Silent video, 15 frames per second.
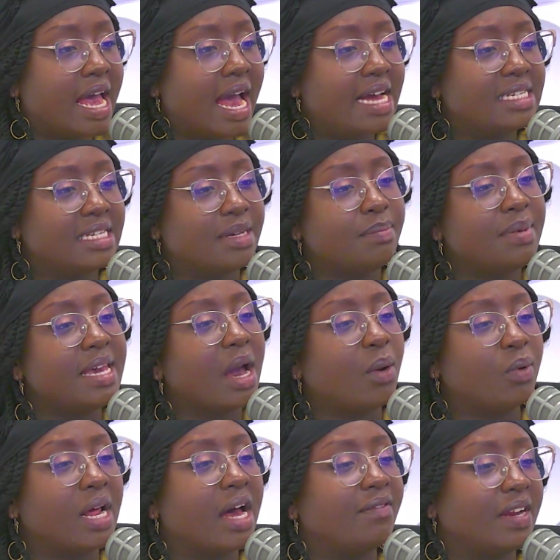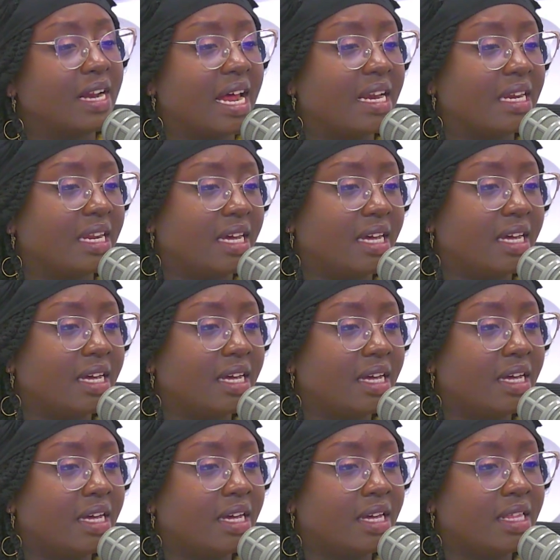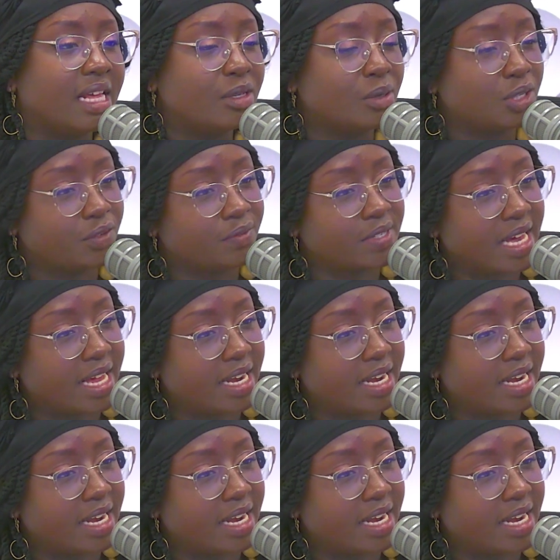At me, I would have a nanny. That's what you've said.